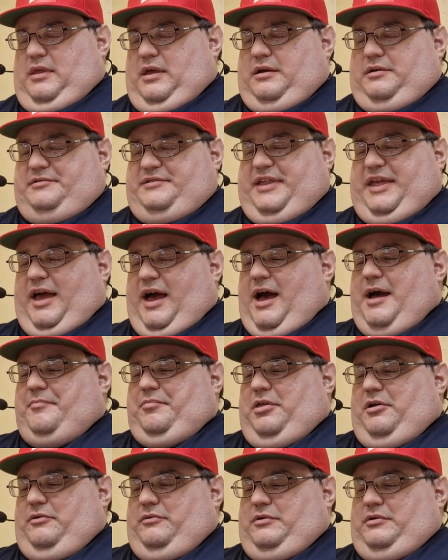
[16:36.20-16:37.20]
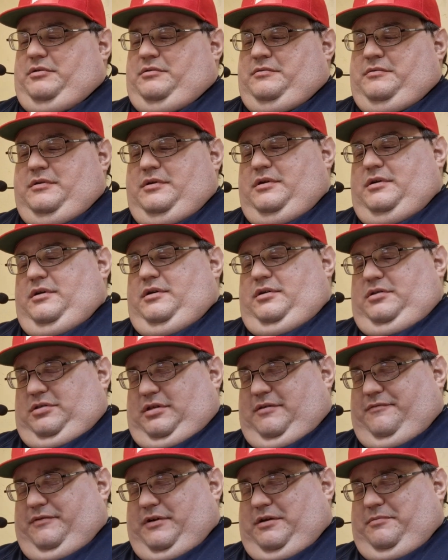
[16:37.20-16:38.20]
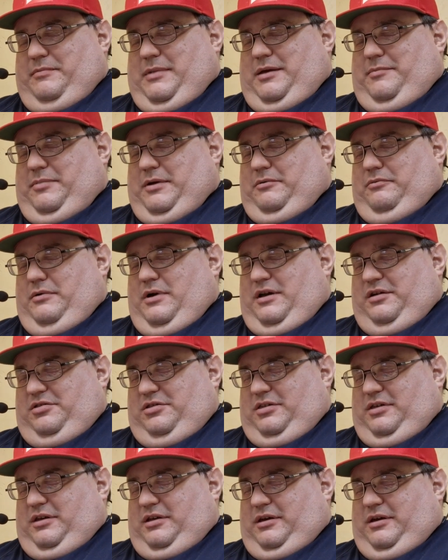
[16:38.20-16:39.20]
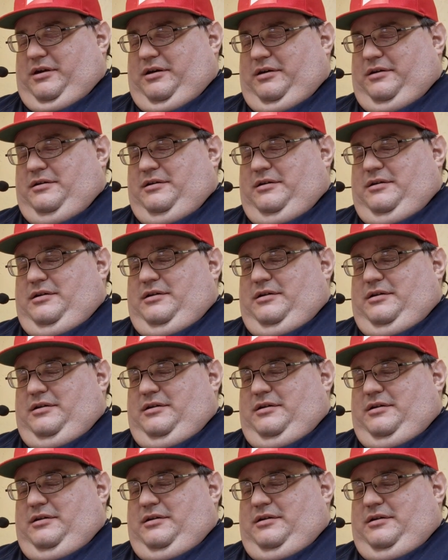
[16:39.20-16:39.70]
El Diablo and see if we can maybe raise the